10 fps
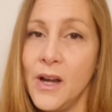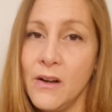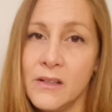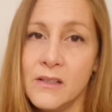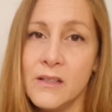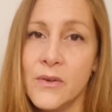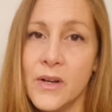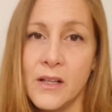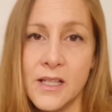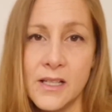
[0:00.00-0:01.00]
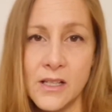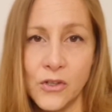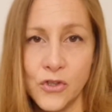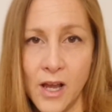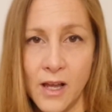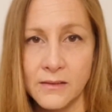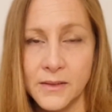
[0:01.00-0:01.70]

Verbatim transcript: parent to an autistic child.